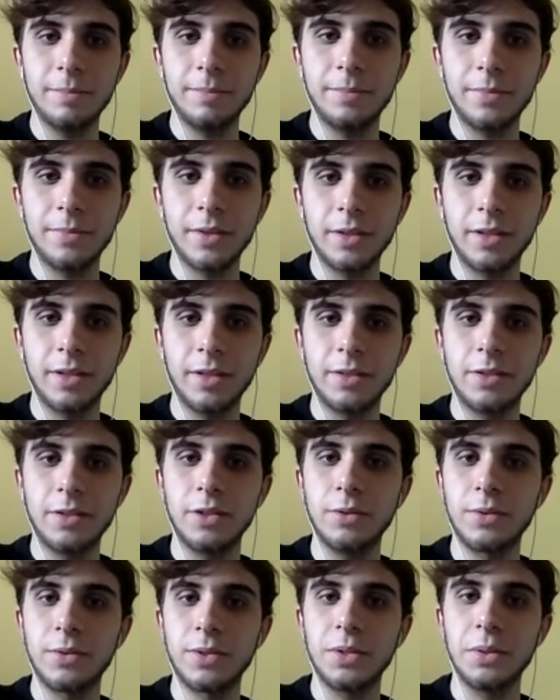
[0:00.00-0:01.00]
against
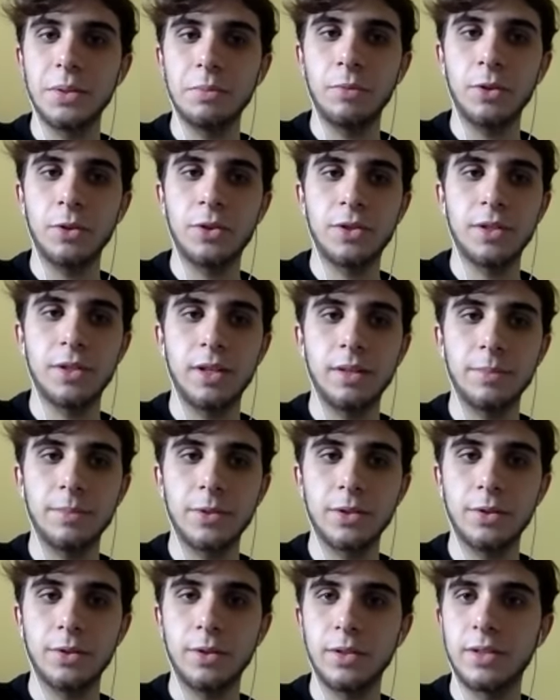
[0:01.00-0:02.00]
Houston, which saw them
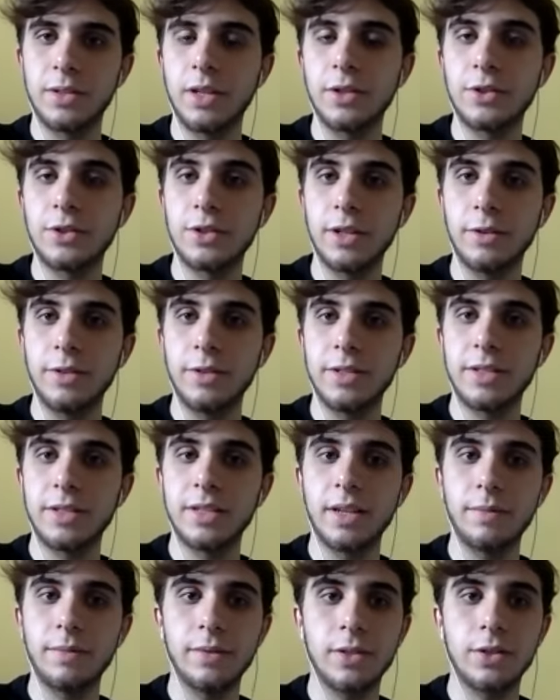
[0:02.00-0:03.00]
score a touchdown in
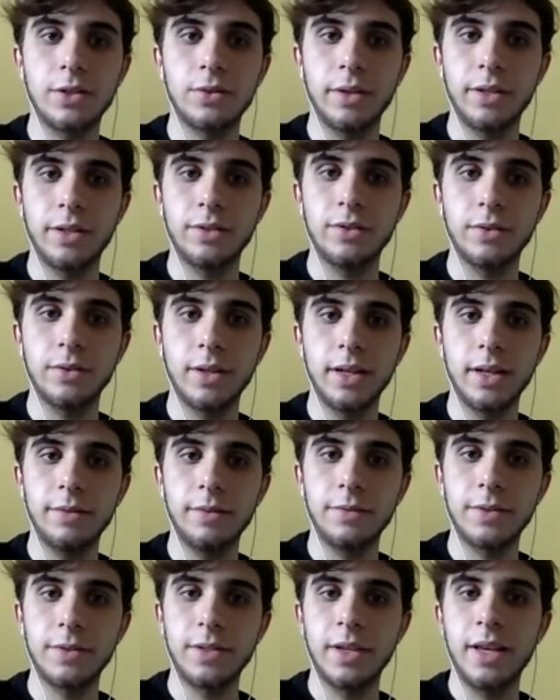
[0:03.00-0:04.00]
7 straight
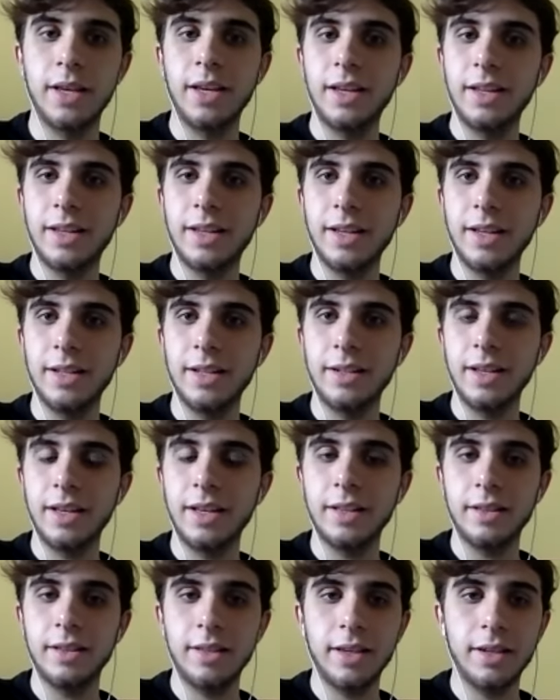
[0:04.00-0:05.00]
drives. And
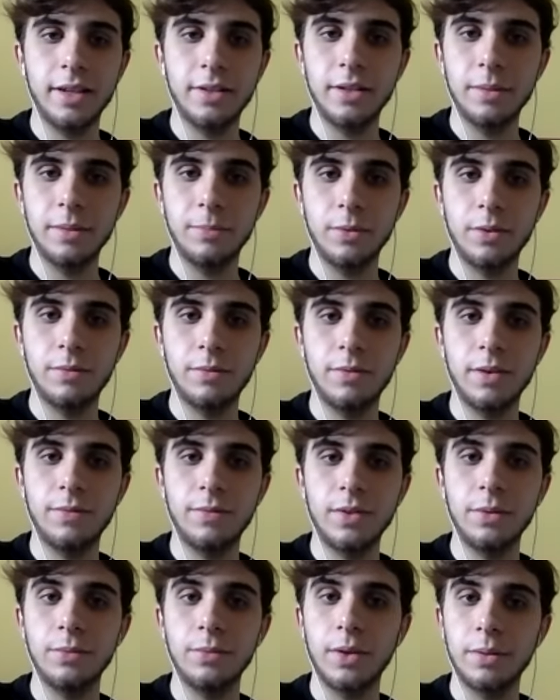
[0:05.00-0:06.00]
they ended up with
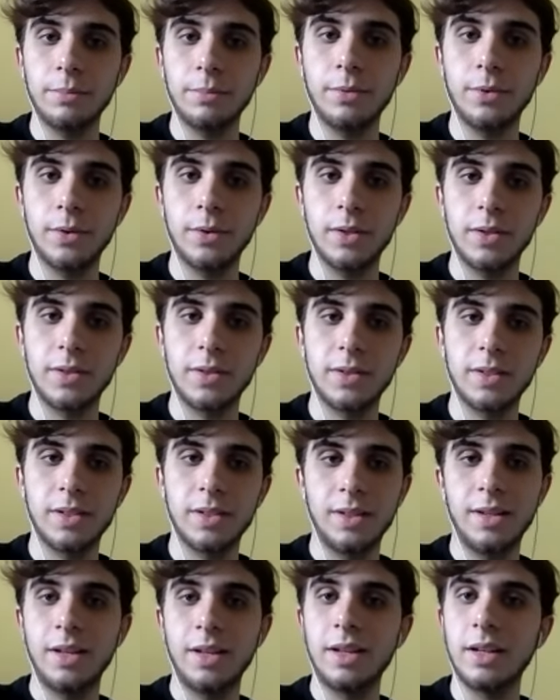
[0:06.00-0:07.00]
51 points.
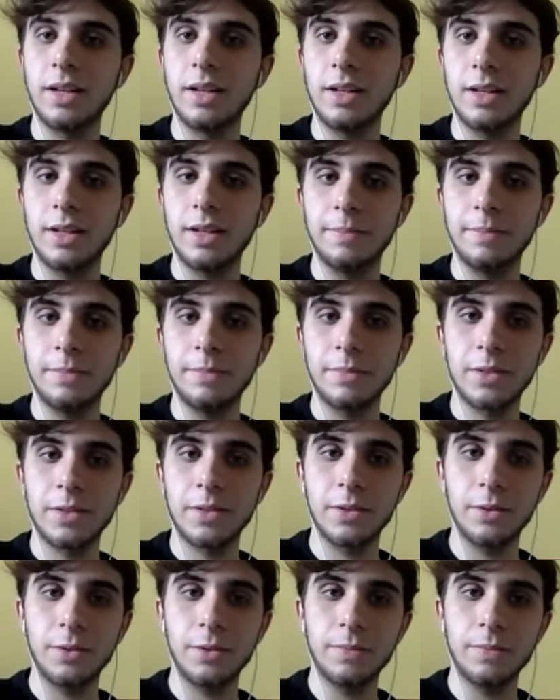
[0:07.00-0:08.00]

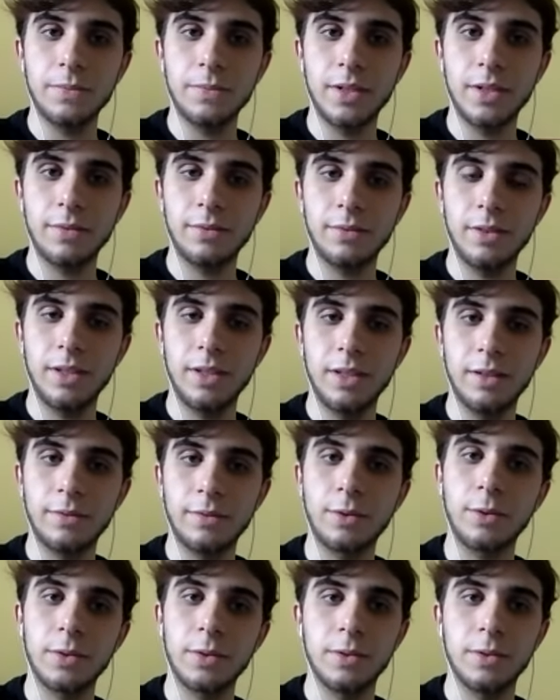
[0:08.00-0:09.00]
So definitely,
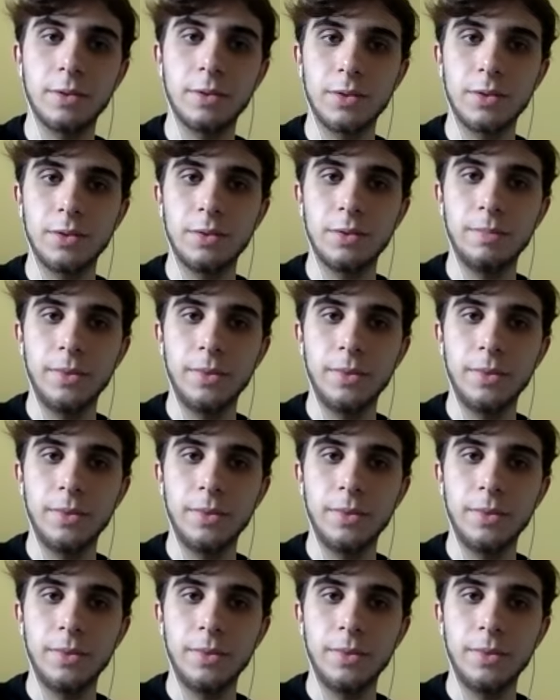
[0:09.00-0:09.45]
of course, those are